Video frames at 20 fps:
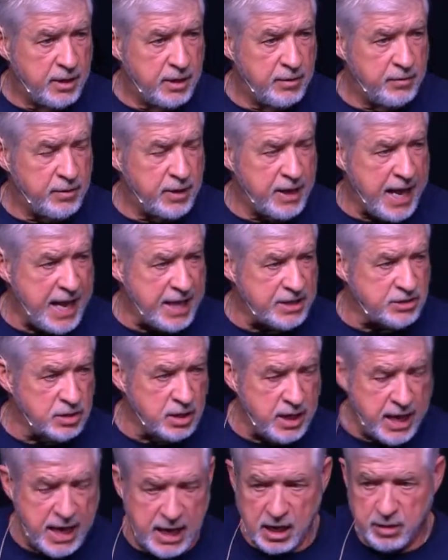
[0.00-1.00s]
that has
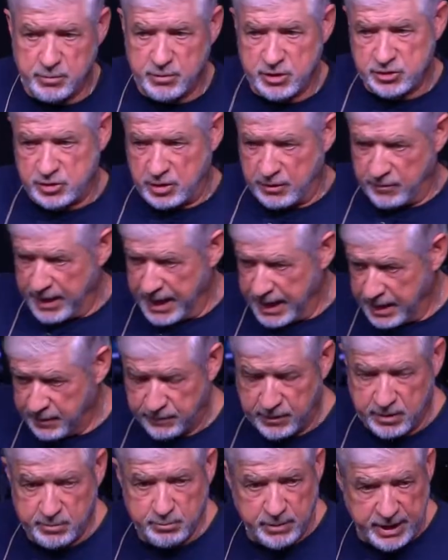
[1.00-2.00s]
the elements of
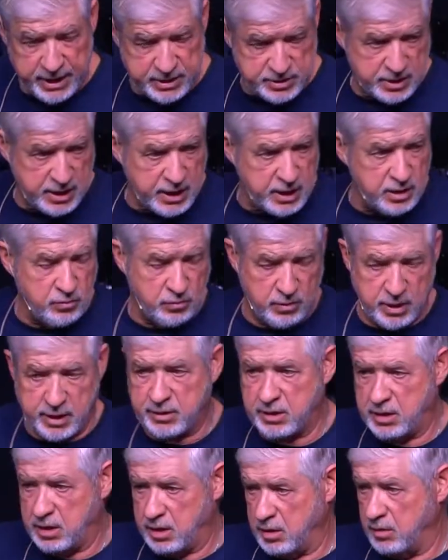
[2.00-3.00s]
heaven mixed in
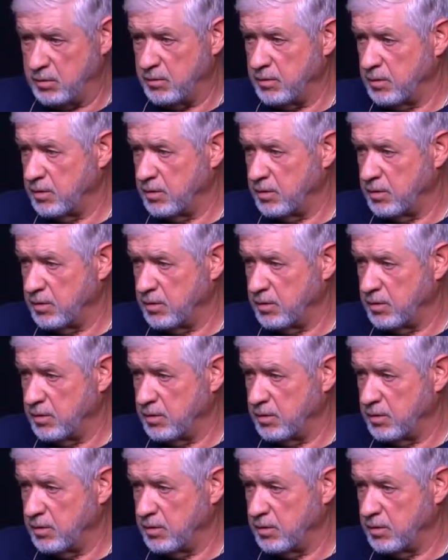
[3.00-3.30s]
with you,